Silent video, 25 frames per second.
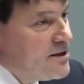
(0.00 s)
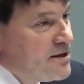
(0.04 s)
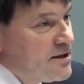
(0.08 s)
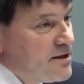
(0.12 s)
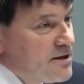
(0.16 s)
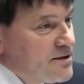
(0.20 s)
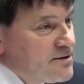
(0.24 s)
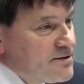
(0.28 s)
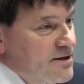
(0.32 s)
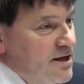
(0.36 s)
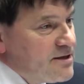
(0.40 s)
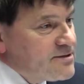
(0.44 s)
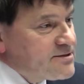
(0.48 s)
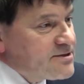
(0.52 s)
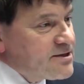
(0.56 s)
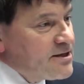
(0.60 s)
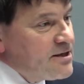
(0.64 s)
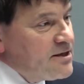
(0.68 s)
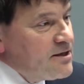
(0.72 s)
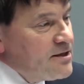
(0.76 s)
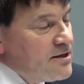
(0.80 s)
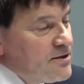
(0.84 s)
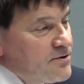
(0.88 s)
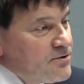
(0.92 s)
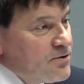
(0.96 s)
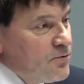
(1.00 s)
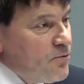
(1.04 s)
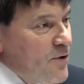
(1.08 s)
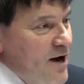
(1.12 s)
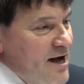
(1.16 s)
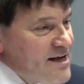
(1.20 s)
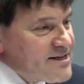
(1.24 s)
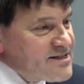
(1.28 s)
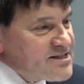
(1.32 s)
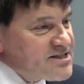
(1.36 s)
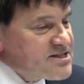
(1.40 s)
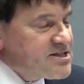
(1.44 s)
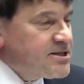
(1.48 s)
that the
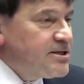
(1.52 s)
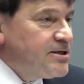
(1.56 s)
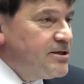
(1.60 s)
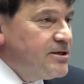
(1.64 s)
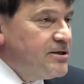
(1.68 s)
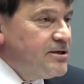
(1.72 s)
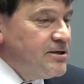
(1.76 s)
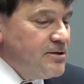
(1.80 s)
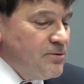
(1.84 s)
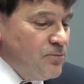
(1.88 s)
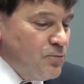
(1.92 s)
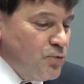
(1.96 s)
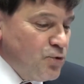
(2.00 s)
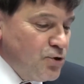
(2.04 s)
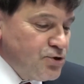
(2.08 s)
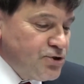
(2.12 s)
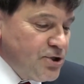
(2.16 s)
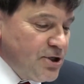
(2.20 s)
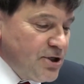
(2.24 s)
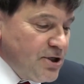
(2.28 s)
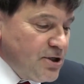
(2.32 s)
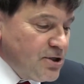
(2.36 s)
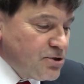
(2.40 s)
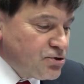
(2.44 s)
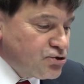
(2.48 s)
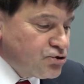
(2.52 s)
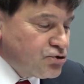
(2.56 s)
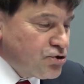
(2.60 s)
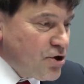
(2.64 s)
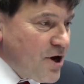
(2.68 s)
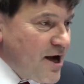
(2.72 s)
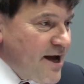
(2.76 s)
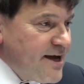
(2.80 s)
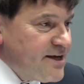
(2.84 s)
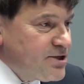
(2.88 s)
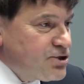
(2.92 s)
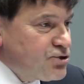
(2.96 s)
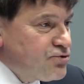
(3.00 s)
West would
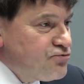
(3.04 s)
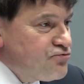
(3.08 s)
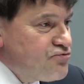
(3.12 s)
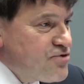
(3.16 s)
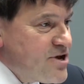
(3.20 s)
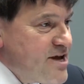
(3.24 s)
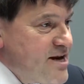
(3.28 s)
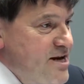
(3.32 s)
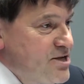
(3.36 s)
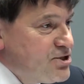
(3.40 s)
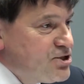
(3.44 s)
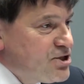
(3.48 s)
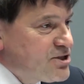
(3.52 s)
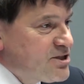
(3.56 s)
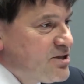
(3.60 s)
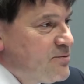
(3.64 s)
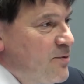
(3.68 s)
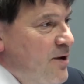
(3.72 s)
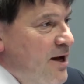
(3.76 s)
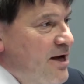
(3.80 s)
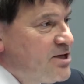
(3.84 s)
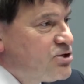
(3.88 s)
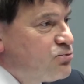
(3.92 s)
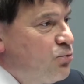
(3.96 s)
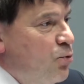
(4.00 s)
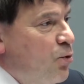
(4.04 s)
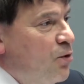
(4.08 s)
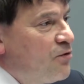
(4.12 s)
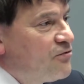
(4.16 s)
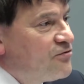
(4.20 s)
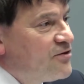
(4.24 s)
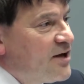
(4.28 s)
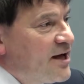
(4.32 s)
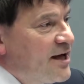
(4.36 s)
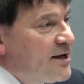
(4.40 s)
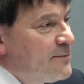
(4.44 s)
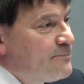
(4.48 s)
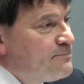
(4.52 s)
try to re-legitimize
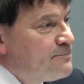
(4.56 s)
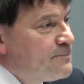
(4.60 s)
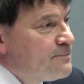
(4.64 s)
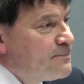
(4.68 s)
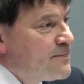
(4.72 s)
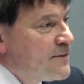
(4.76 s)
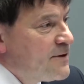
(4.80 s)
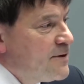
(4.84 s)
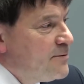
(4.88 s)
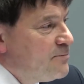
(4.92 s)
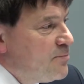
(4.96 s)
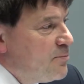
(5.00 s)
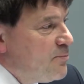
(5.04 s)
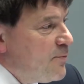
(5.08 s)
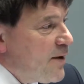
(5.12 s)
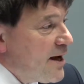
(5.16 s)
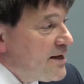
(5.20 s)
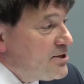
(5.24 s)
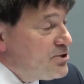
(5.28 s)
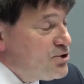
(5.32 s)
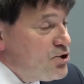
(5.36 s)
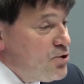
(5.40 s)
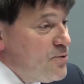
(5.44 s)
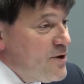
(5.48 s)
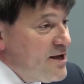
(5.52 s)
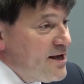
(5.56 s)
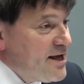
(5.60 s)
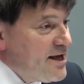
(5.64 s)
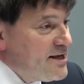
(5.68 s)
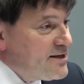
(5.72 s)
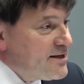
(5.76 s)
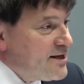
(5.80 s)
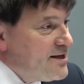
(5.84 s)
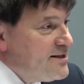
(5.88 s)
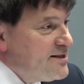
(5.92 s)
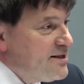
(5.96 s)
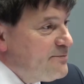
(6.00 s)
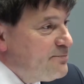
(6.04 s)
warfare by doing it
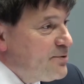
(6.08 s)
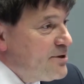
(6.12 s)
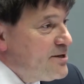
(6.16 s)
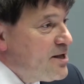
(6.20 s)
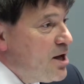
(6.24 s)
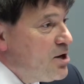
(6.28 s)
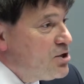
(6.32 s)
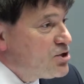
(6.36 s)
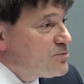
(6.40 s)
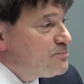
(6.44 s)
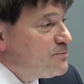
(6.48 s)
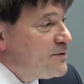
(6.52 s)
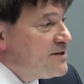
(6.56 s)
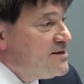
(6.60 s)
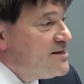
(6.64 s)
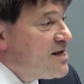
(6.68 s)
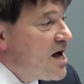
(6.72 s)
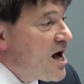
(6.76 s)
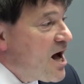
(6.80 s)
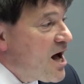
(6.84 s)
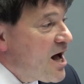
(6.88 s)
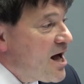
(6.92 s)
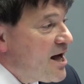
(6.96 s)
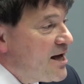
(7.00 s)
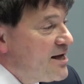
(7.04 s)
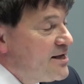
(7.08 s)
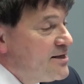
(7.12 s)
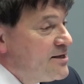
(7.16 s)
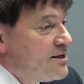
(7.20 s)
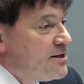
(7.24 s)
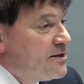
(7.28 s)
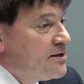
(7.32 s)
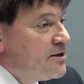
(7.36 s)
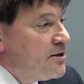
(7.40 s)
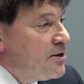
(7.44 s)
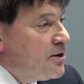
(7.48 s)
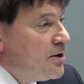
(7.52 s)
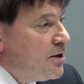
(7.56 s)
in the most
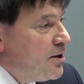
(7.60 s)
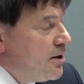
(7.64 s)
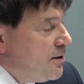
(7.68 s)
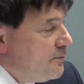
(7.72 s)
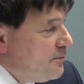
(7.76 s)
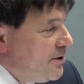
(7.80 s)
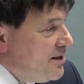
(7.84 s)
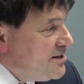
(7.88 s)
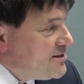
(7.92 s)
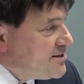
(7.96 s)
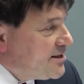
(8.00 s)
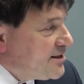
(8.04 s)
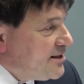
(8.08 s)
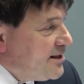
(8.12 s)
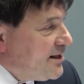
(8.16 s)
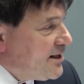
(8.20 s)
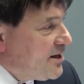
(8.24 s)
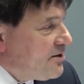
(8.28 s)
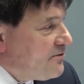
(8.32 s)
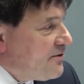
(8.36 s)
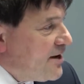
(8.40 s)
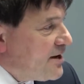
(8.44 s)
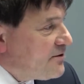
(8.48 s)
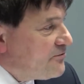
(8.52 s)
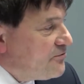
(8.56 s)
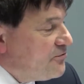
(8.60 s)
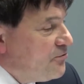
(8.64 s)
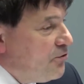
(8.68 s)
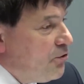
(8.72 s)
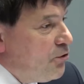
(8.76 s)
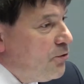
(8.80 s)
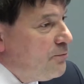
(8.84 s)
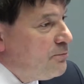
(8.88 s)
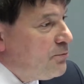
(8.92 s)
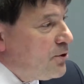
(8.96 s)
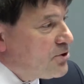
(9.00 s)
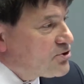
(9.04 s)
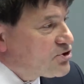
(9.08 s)
benign, politically correct
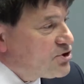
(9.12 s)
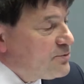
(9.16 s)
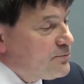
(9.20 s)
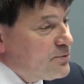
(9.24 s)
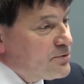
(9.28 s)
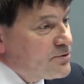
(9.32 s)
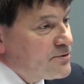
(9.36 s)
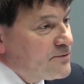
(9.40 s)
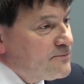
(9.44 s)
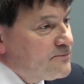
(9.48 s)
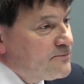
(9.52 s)
form possible.